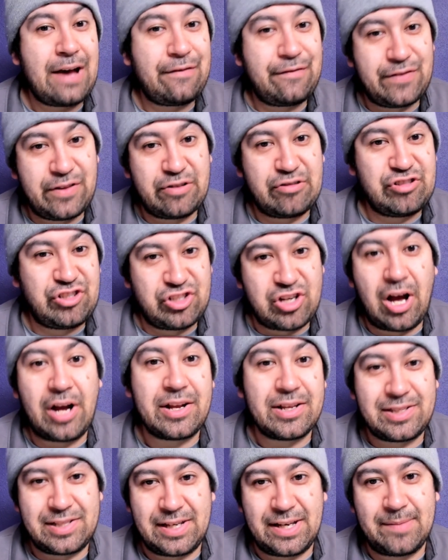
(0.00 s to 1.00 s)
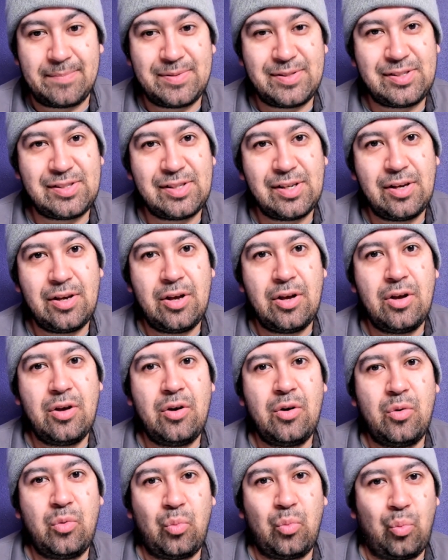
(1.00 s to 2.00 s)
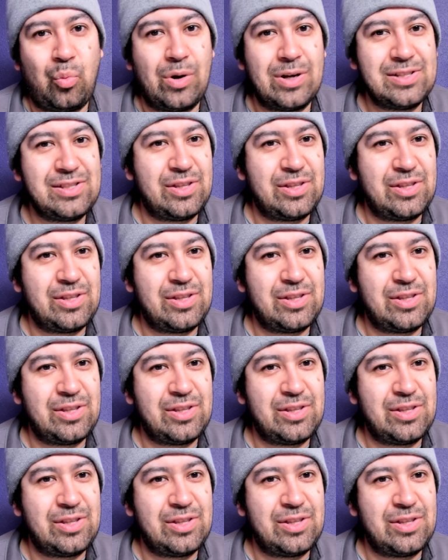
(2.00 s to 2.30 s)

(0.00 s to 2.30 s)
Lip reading: their shot attempts, was